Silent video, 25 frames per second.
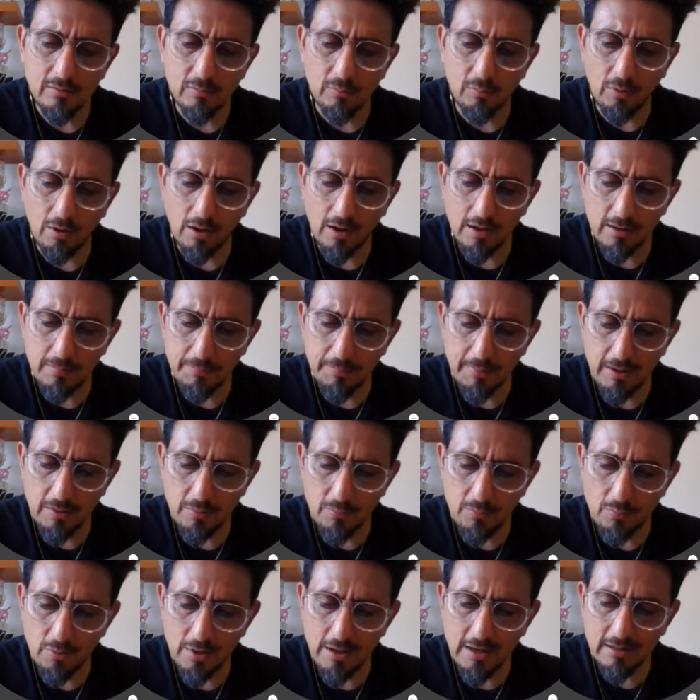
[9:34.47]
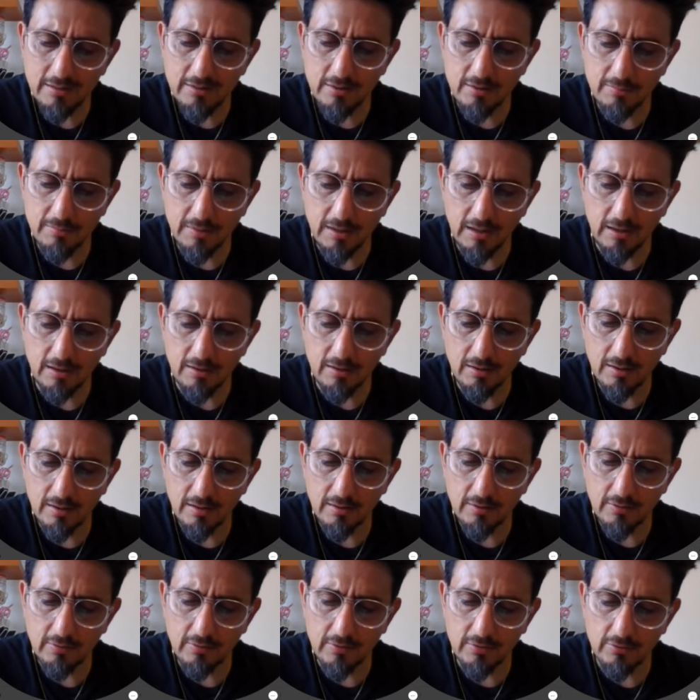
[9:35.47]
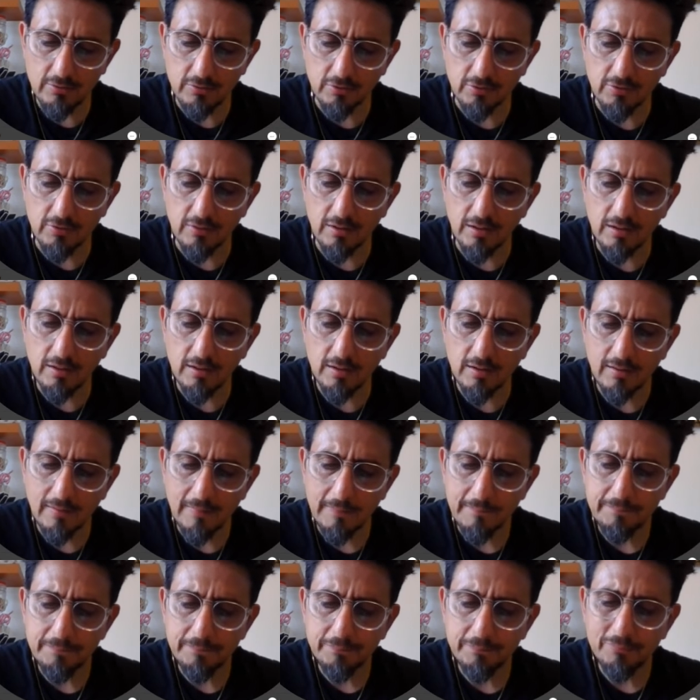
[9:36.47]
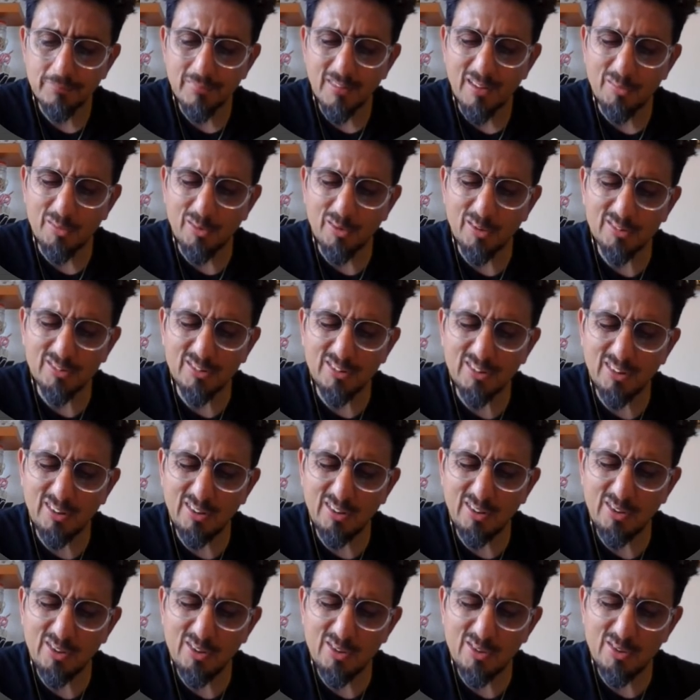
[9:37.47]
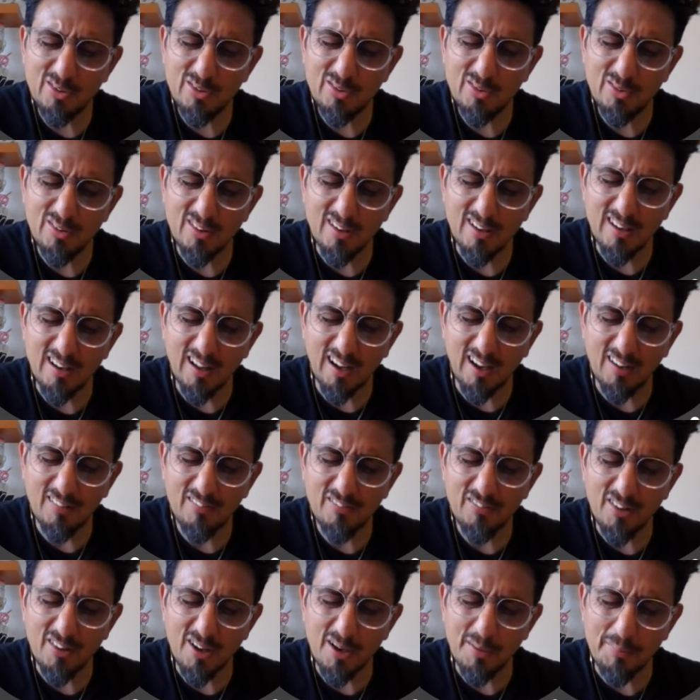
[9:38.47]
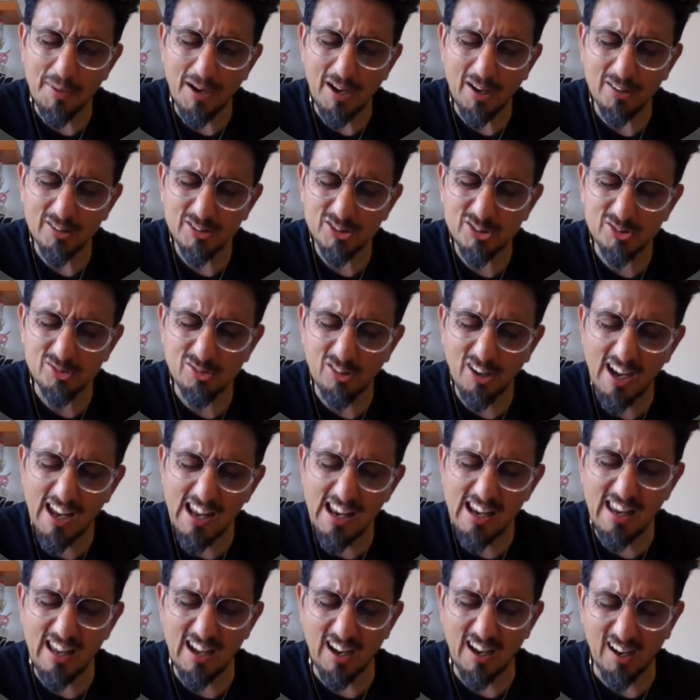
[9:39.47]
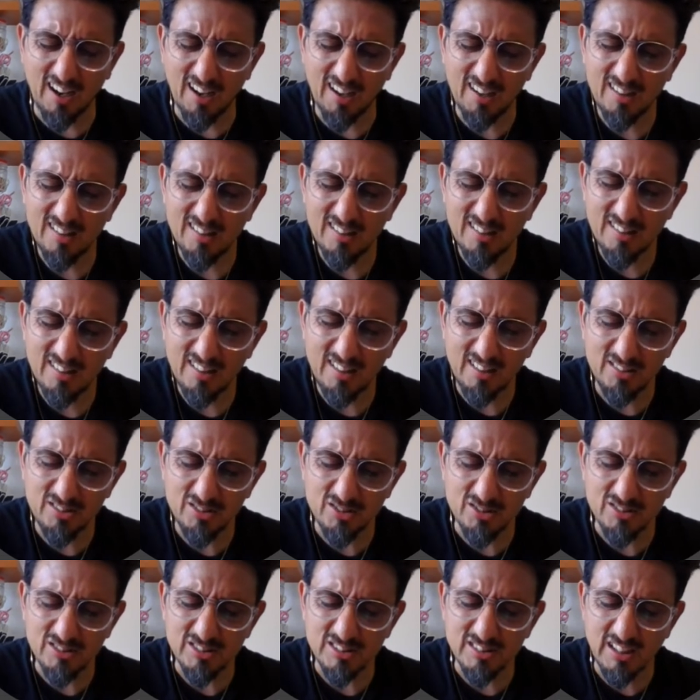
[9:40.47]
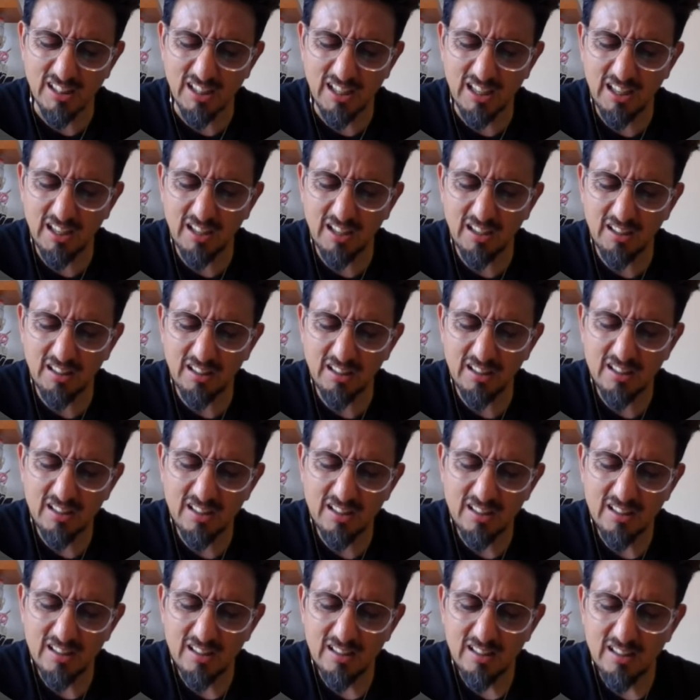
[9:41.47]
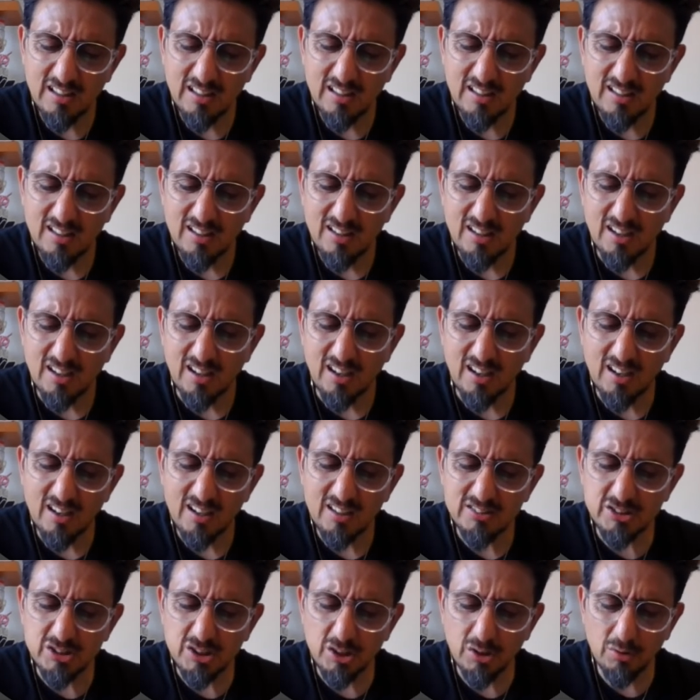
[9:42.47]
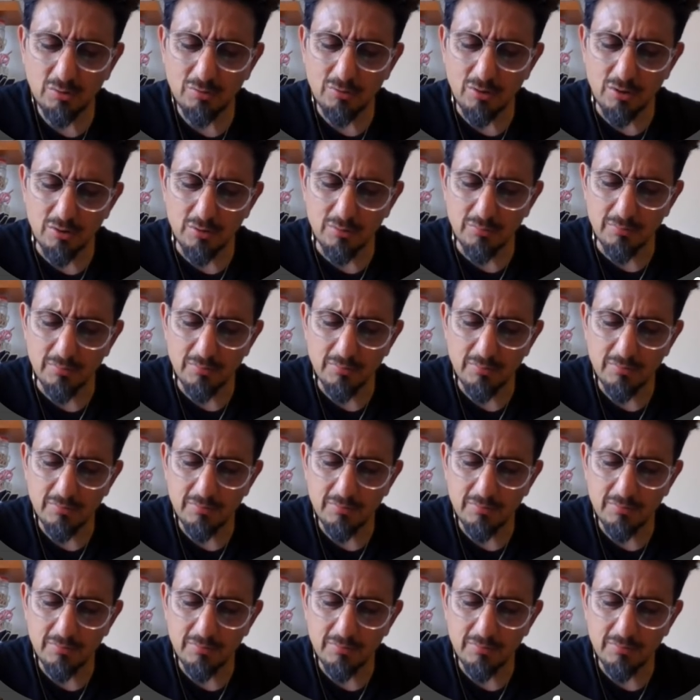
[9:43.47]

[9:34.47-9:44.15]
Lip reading: are you being weird to me? That's interesting. What do you love about Australia? Interesting. Chill room.